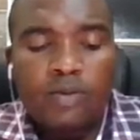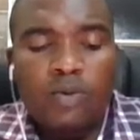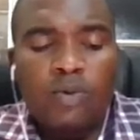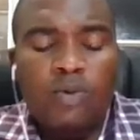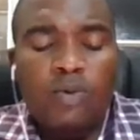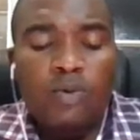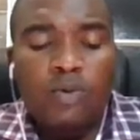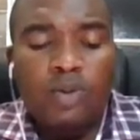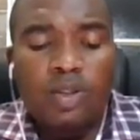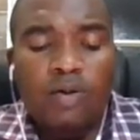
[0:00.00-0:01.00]

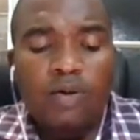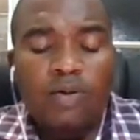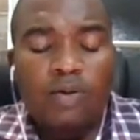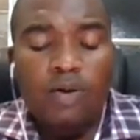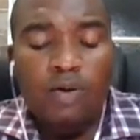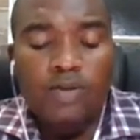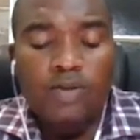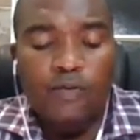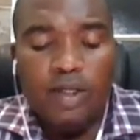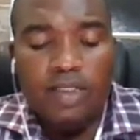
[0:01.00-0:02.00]
Through the
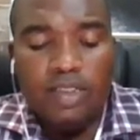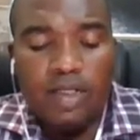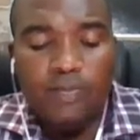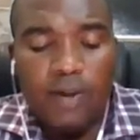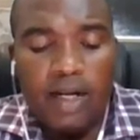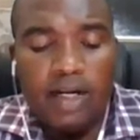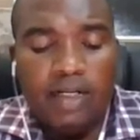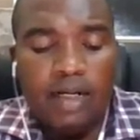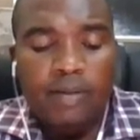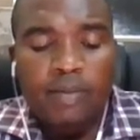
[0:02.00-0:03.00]
ontology of a research
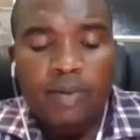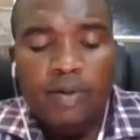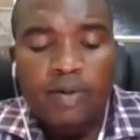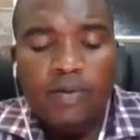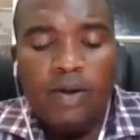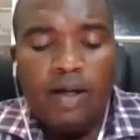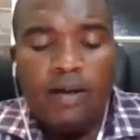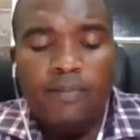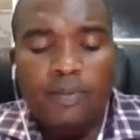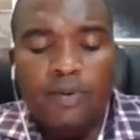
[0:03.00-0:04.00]
paradigm, you are
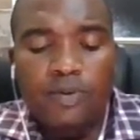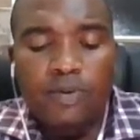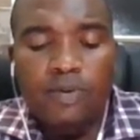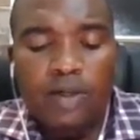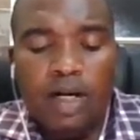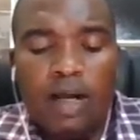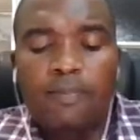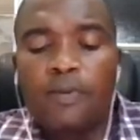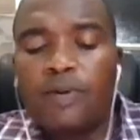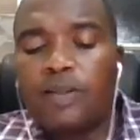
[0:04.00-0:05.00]
able to
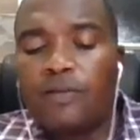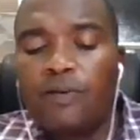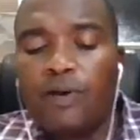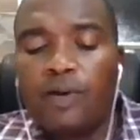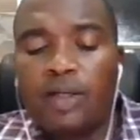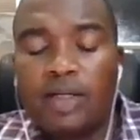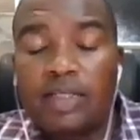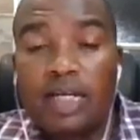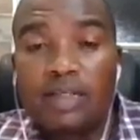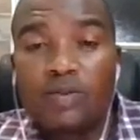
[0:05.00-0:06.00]
grapple with the following
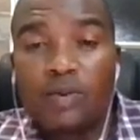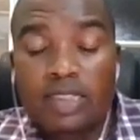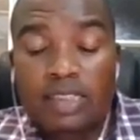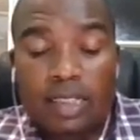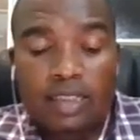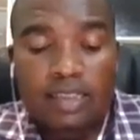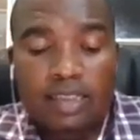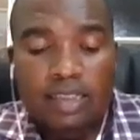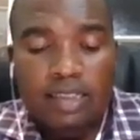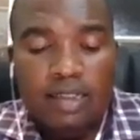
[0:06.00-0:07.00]
research
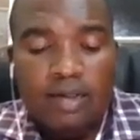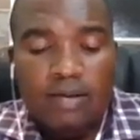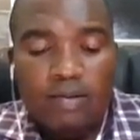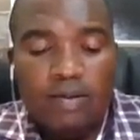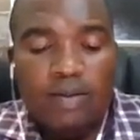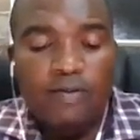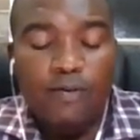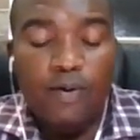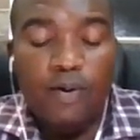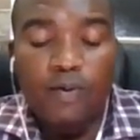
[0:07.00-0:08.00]
questions, or the
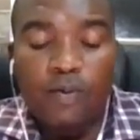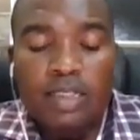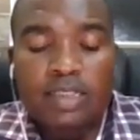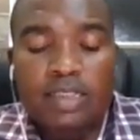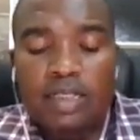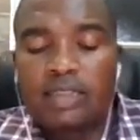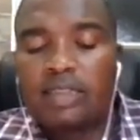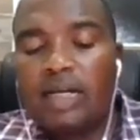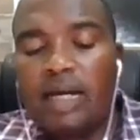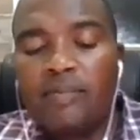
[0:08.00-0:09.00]
following
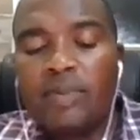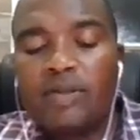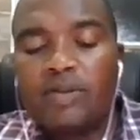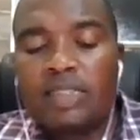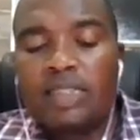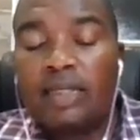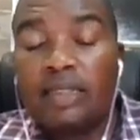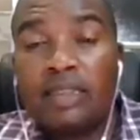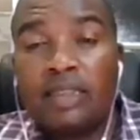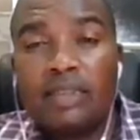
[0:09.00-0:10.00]
questions, I mean to say.
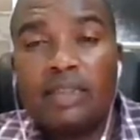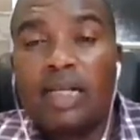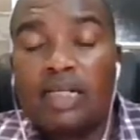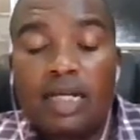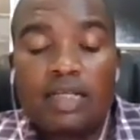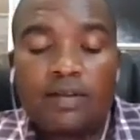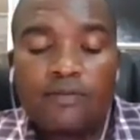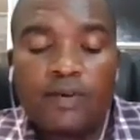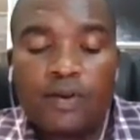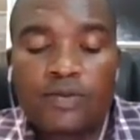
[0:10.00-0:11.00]
These are just
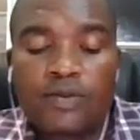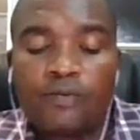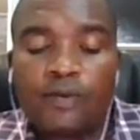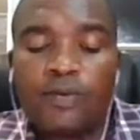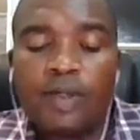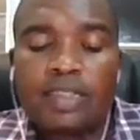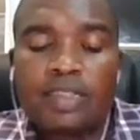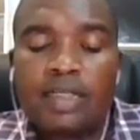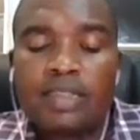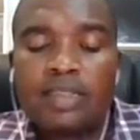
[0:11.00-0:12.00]
the philosophic
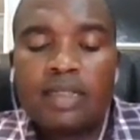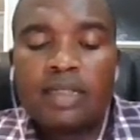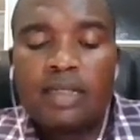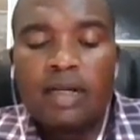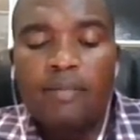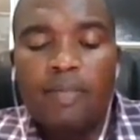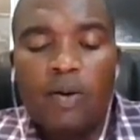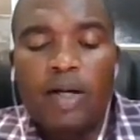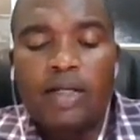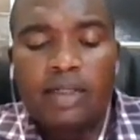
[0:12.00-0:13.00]
questions.
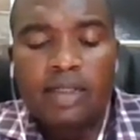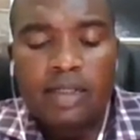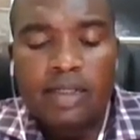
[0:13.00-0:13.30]
Number one,